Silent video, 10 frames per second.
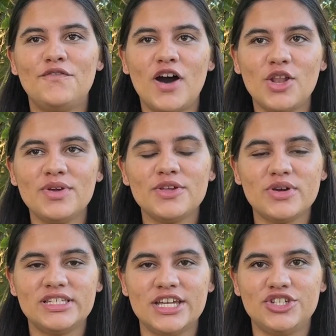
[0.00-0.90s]
Following the
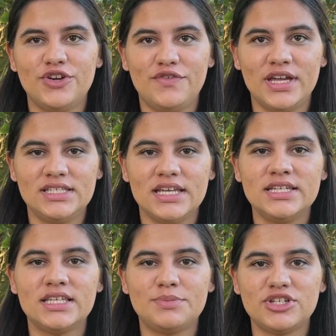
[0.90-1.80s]
rotational phase is
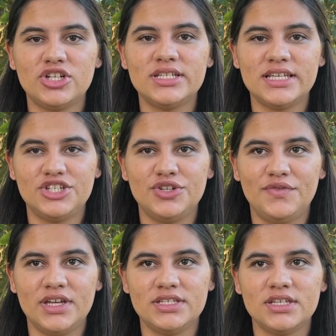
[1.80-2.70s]
the specialization
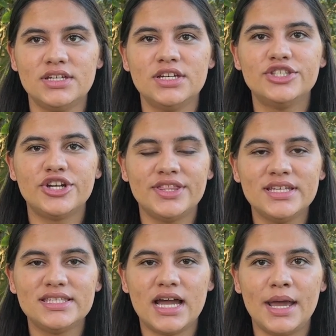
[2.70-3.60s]
phase. During
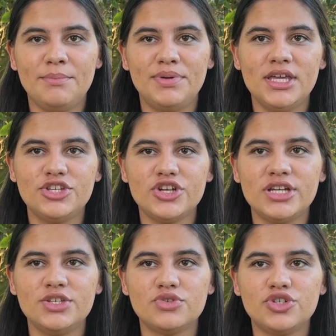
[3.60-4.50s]
this time, PE
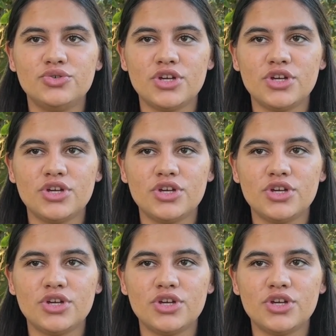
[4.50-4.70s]
trainees will choose